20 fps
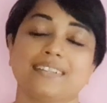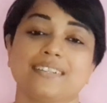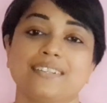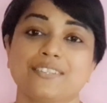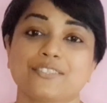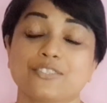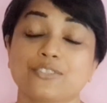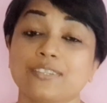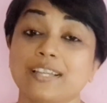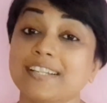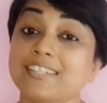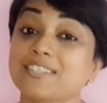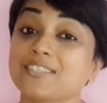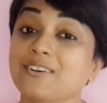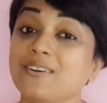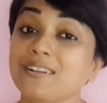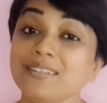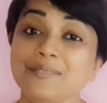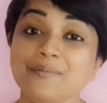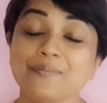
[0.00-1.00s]
So that's
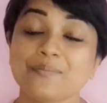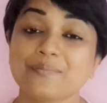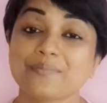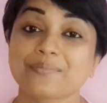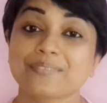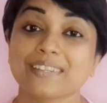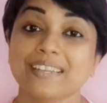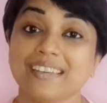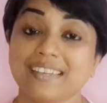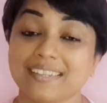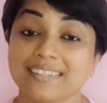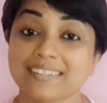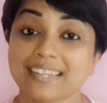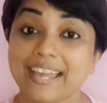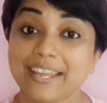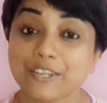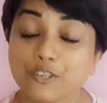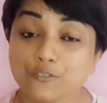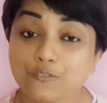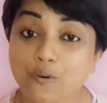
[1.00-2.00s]
all.
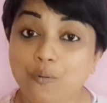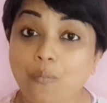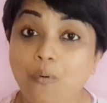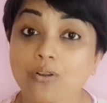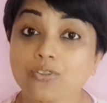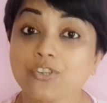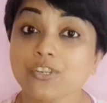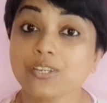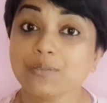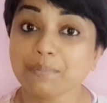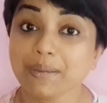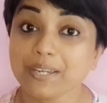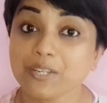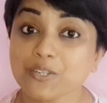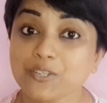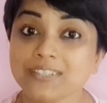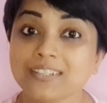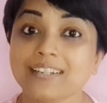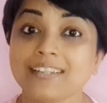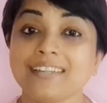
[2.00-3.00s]
Thank you for watching
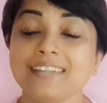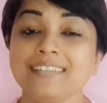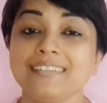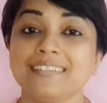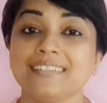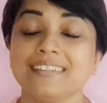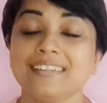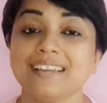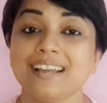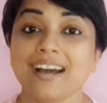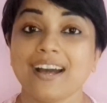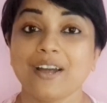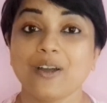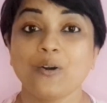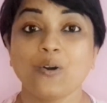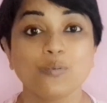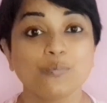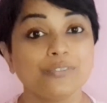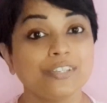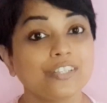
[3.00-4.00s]
patiently. I
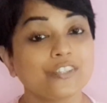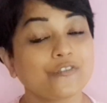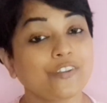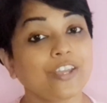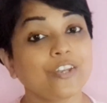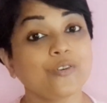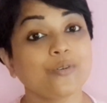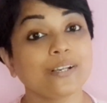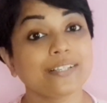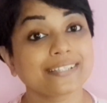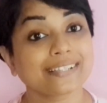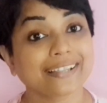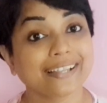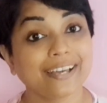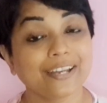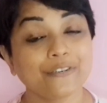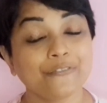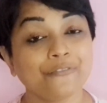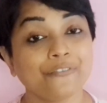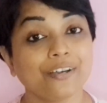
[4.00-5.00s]
hope this video has
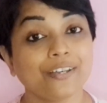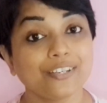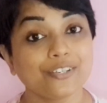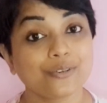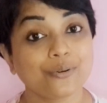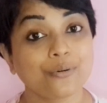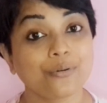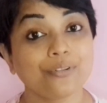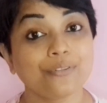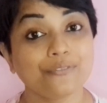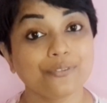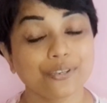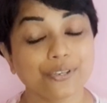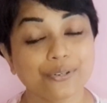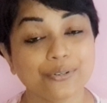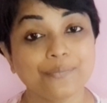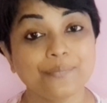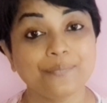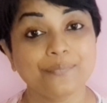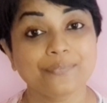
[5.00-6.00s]
clarified it all for
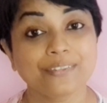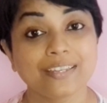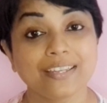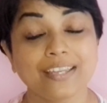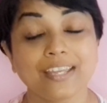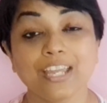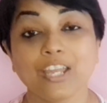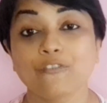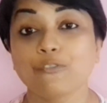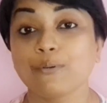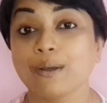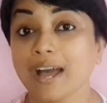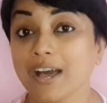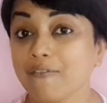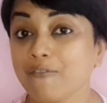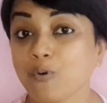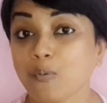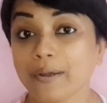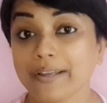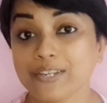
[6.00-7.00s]
you. If you
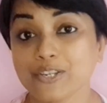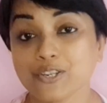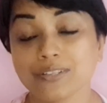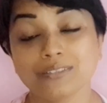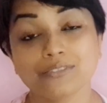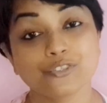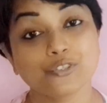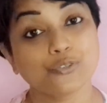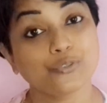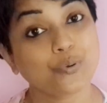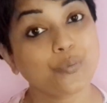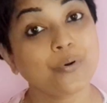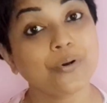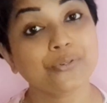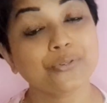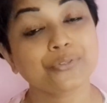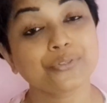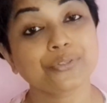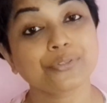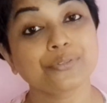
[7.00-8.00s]
have questions, you know what
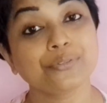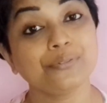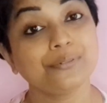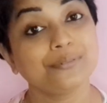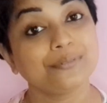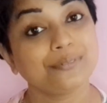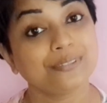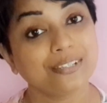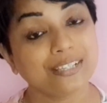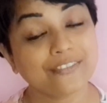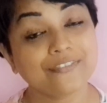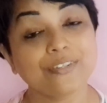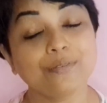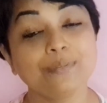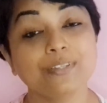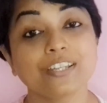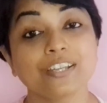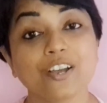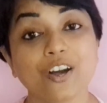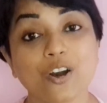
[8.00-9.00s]
to do. Leave them
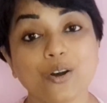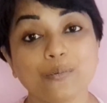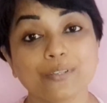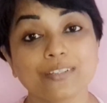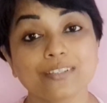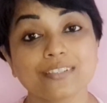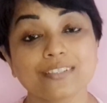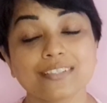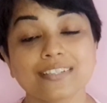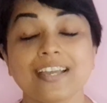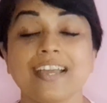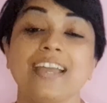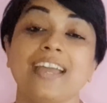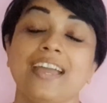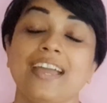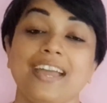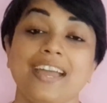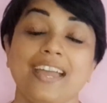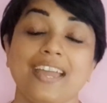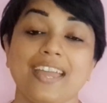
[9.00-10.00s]
in the comments.
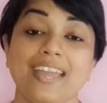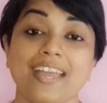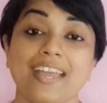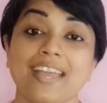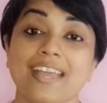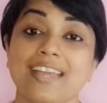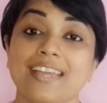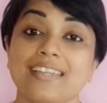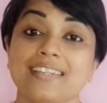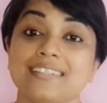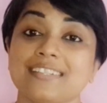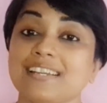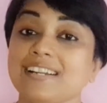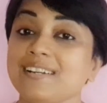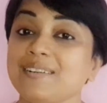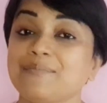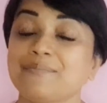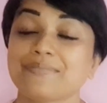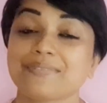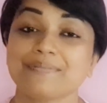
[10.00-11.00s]
And
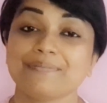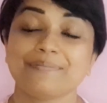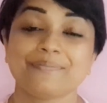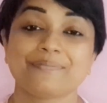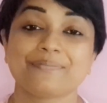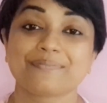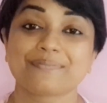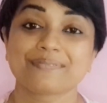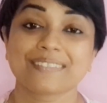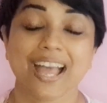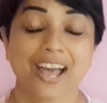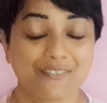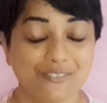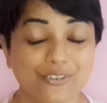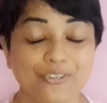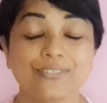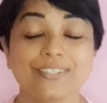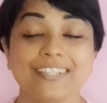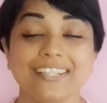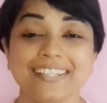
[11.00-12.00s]
yeah, have a
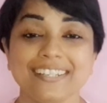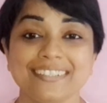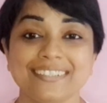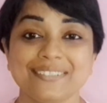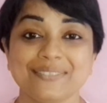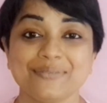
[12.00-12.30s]
good day.